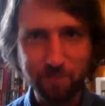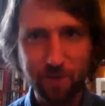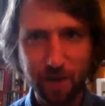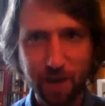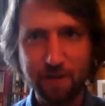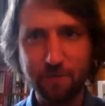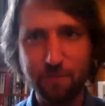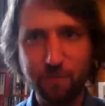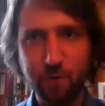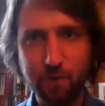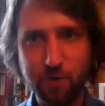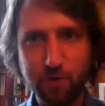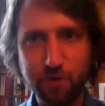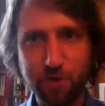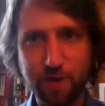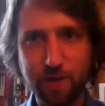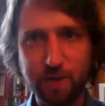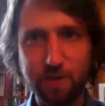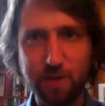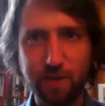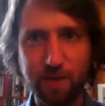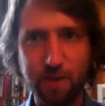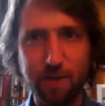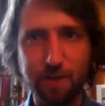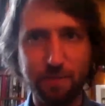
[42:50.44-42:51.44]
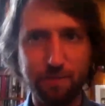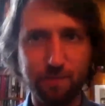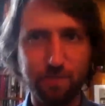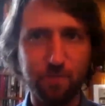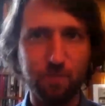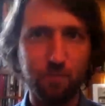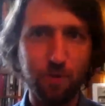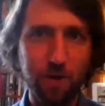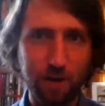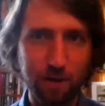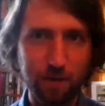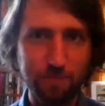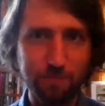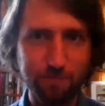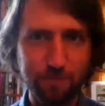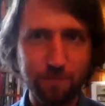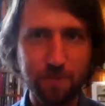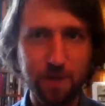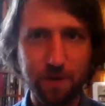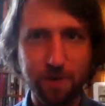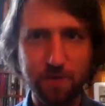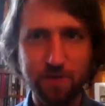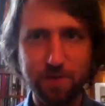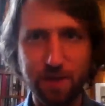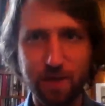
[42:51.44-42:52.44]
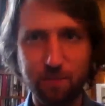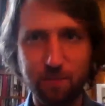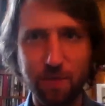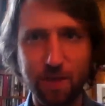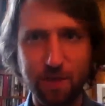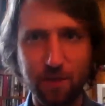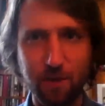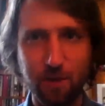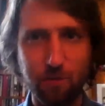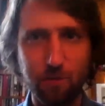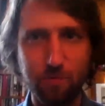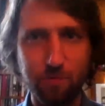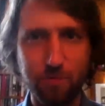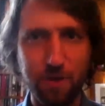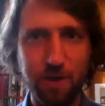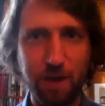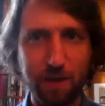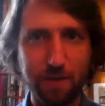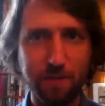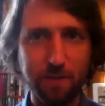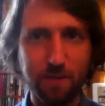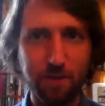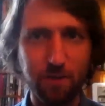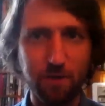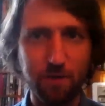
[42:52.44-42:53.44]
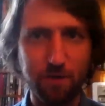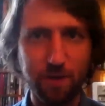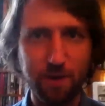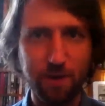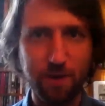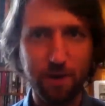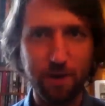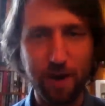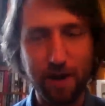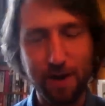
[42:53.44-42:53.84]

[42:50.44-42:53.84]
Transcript: unfortunately, well, there is Tatmadaw behind the corner,